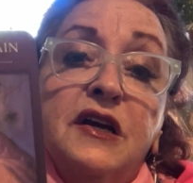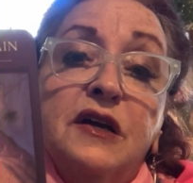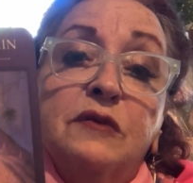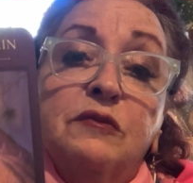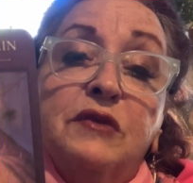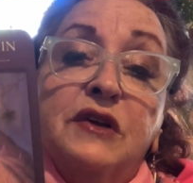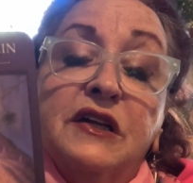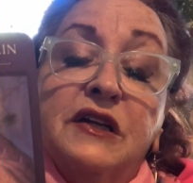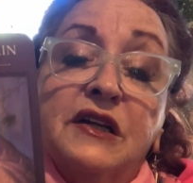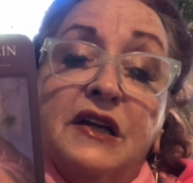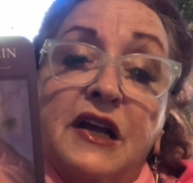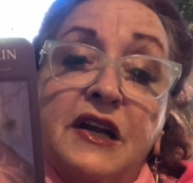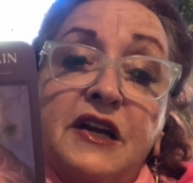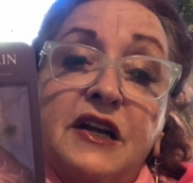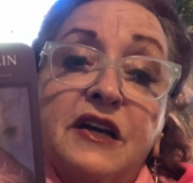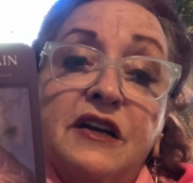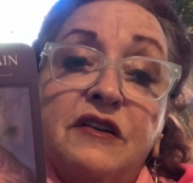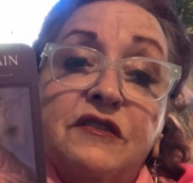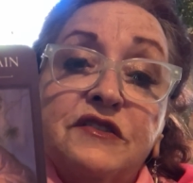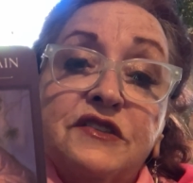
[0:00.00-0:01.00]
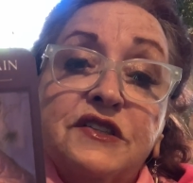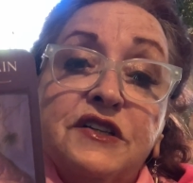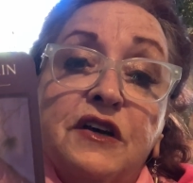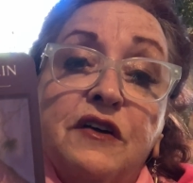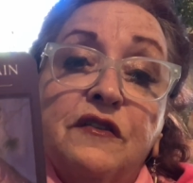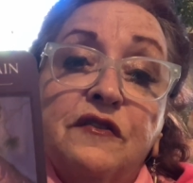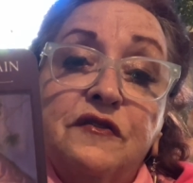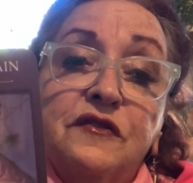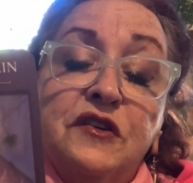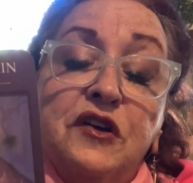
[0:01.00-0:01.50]
be letting
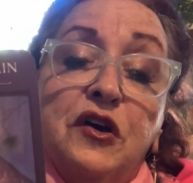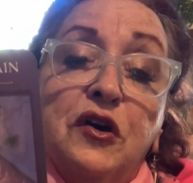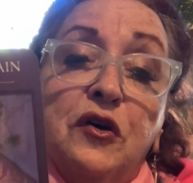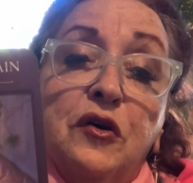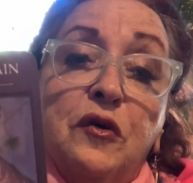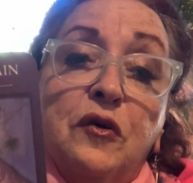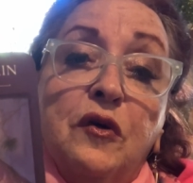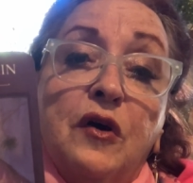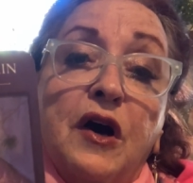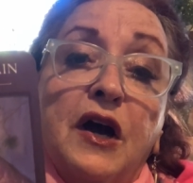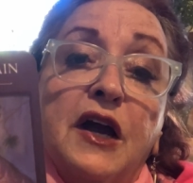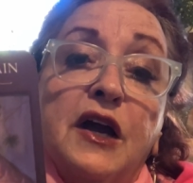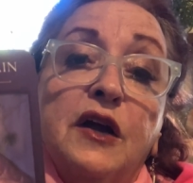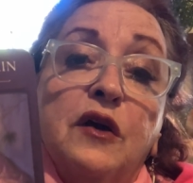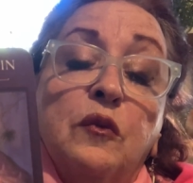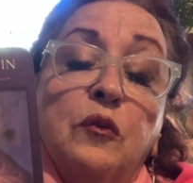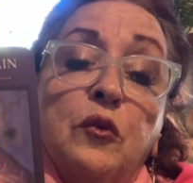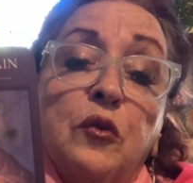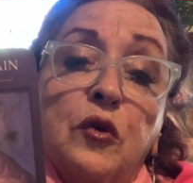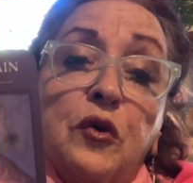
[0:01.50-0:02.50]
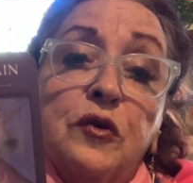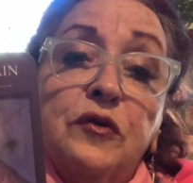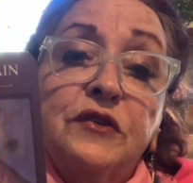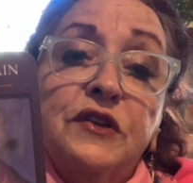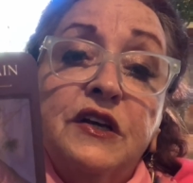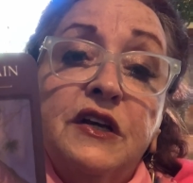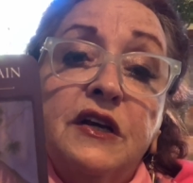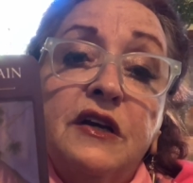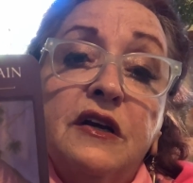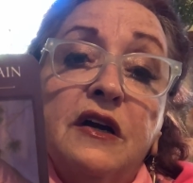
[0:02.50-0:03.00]
ourselves know, I am
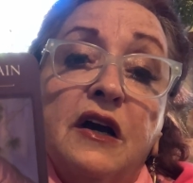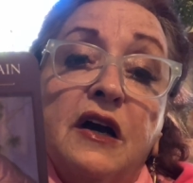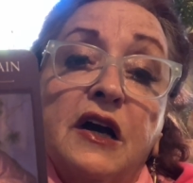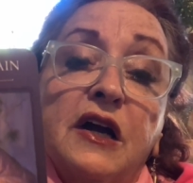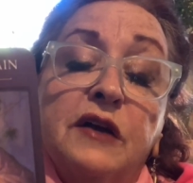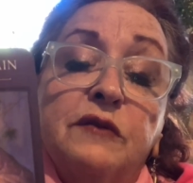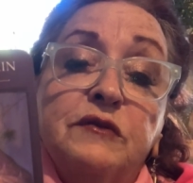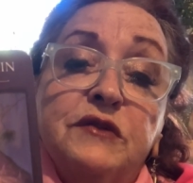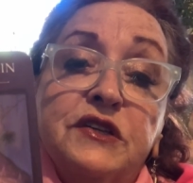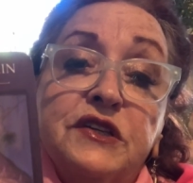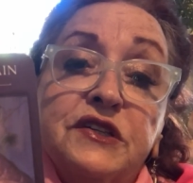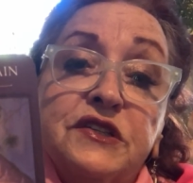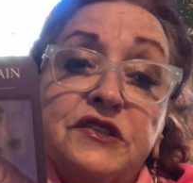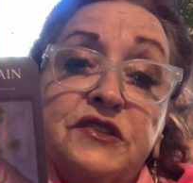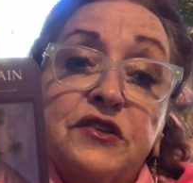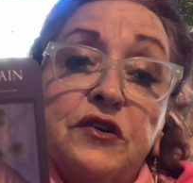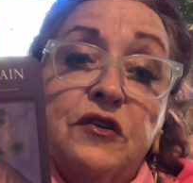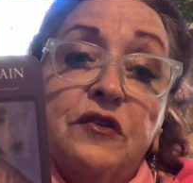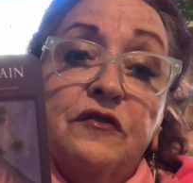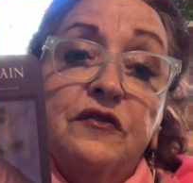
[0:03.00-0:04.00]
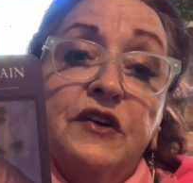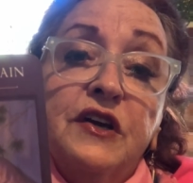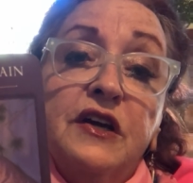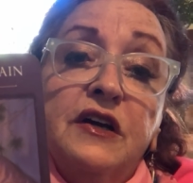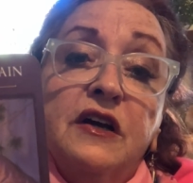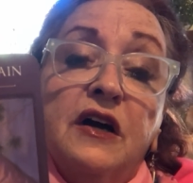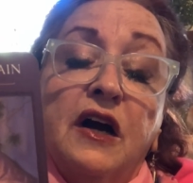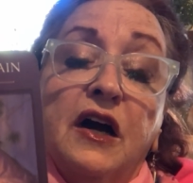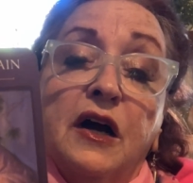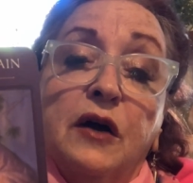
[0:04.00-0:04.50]
worthy, I am deserving,
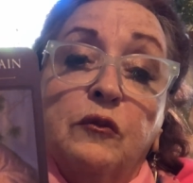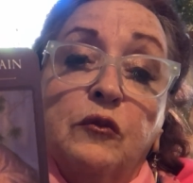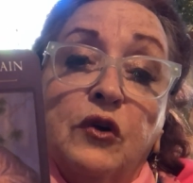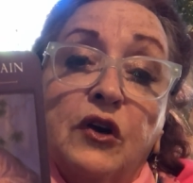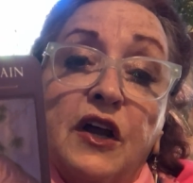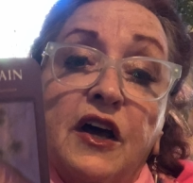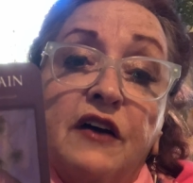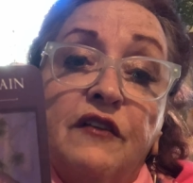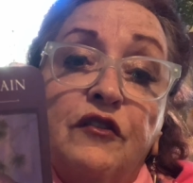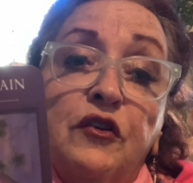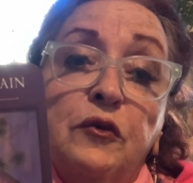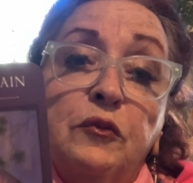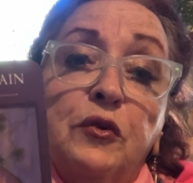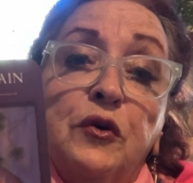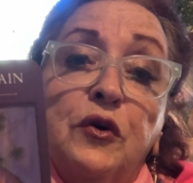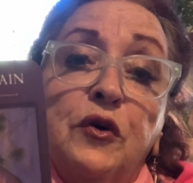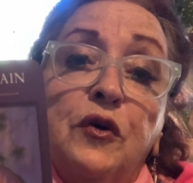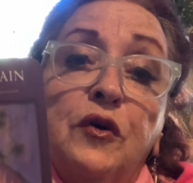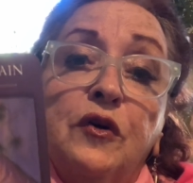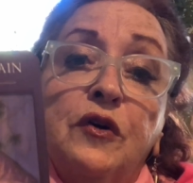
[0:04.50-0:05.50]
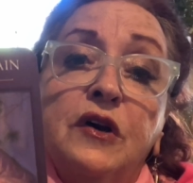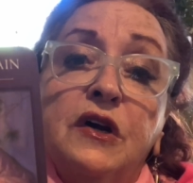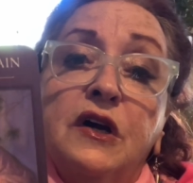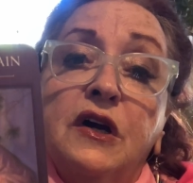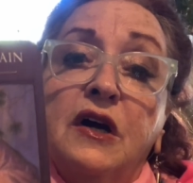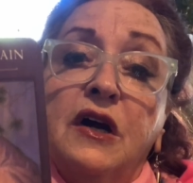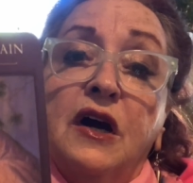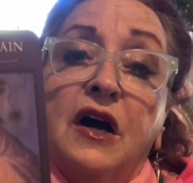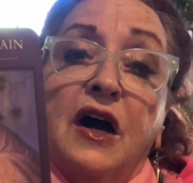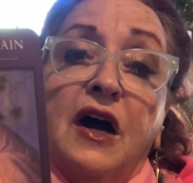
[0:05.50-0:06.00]
I'm lovable,
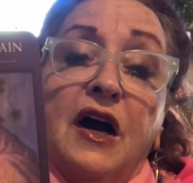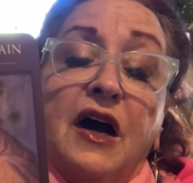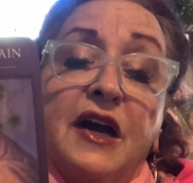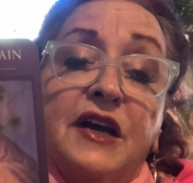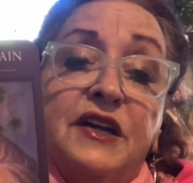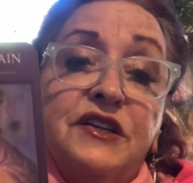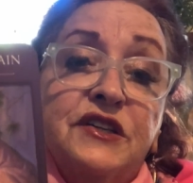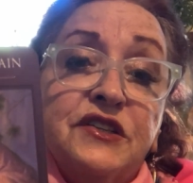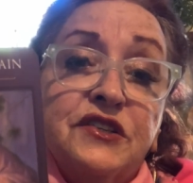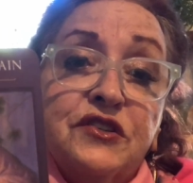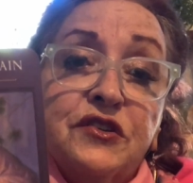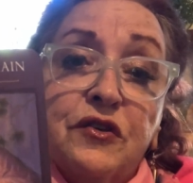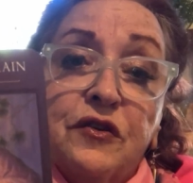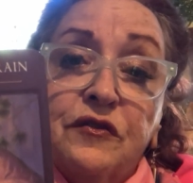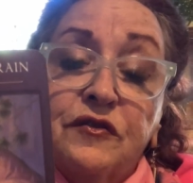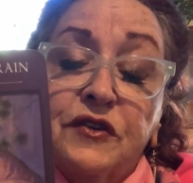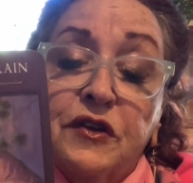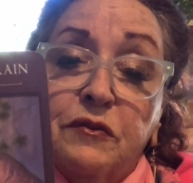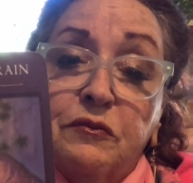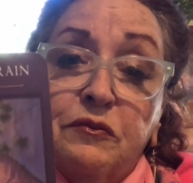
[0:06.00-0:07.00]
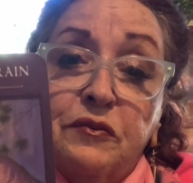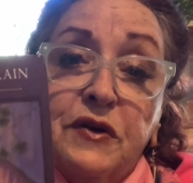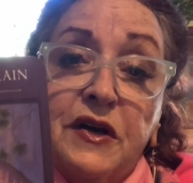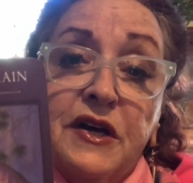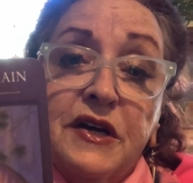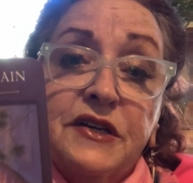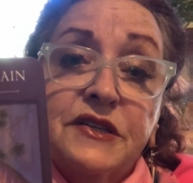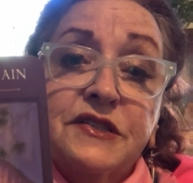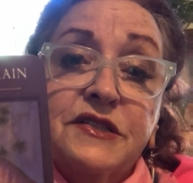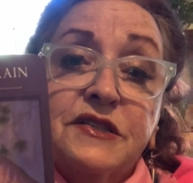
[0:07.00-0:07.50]
I deserve the
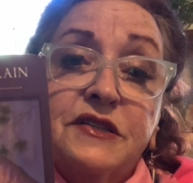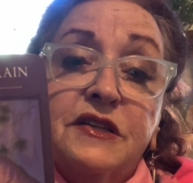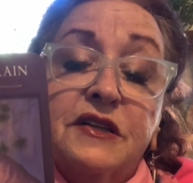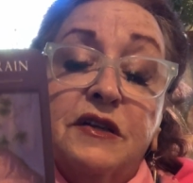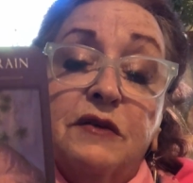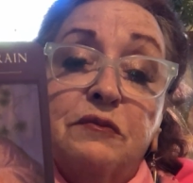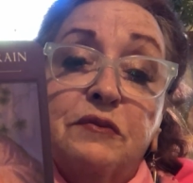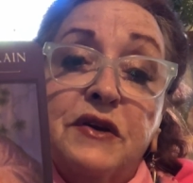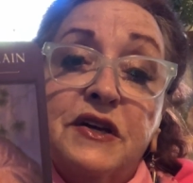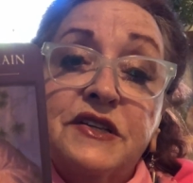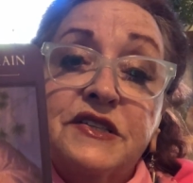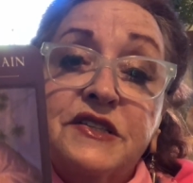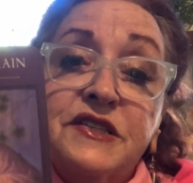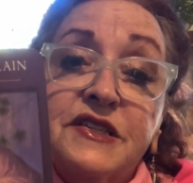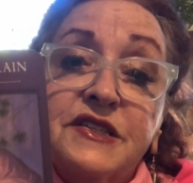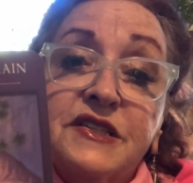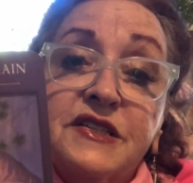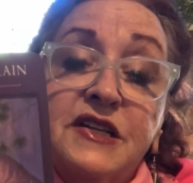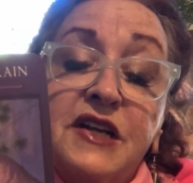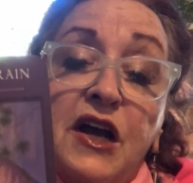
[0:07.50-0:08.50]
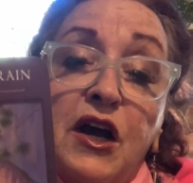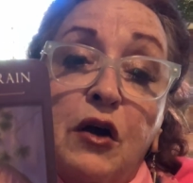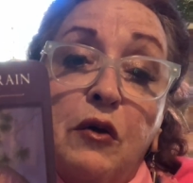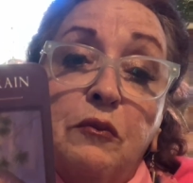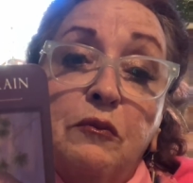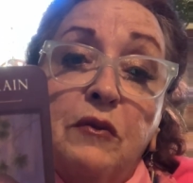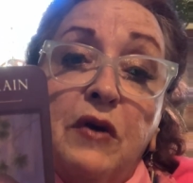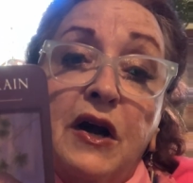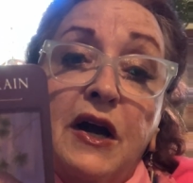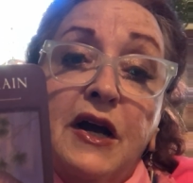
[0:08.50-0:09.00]
best. The best is now
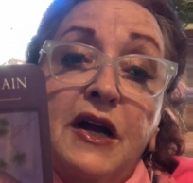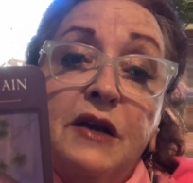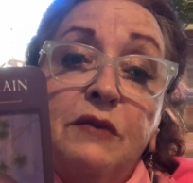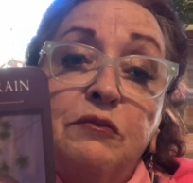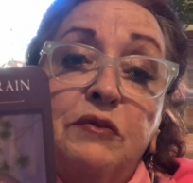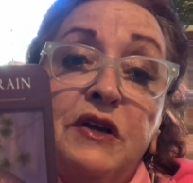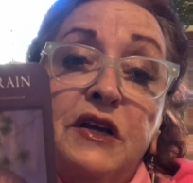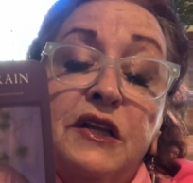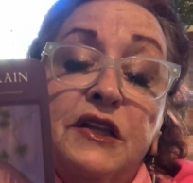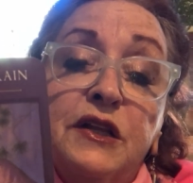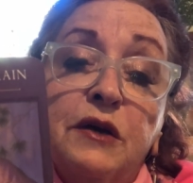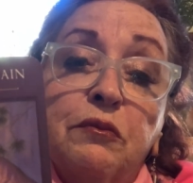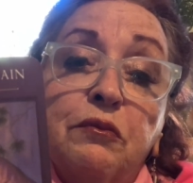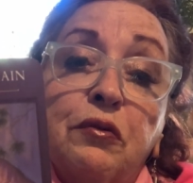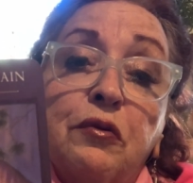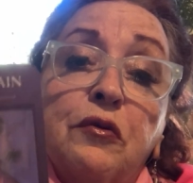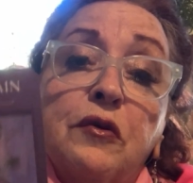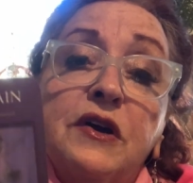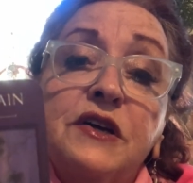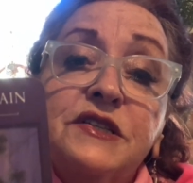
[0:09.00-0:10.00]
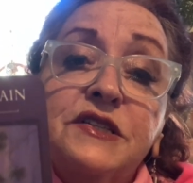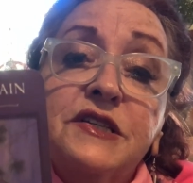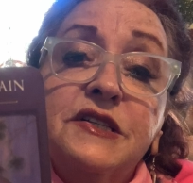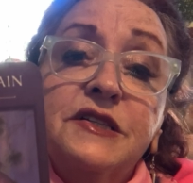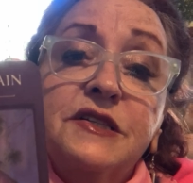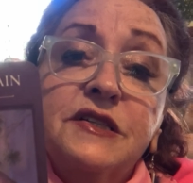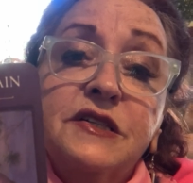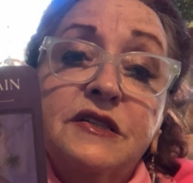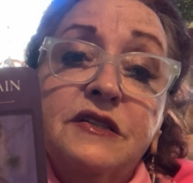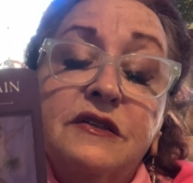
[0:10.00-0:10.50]
mine. Be in the present,